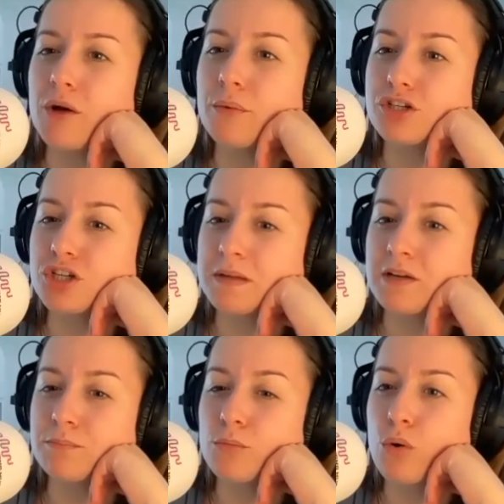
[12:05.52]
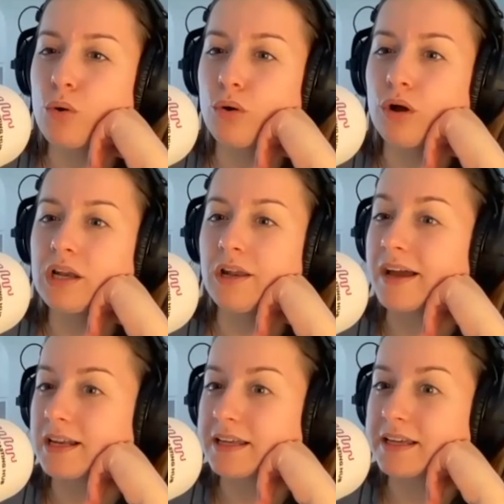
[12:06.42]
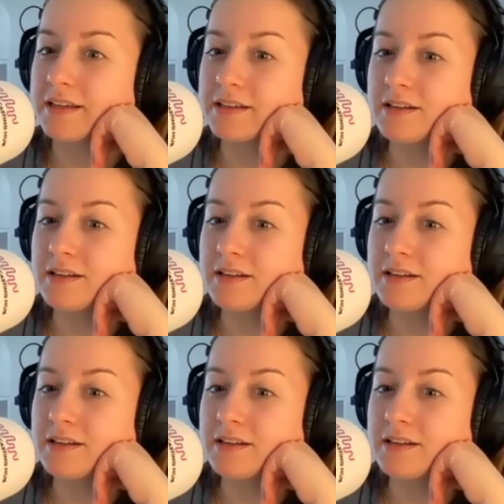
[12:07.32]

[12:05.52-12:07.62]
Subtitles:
would you be more likely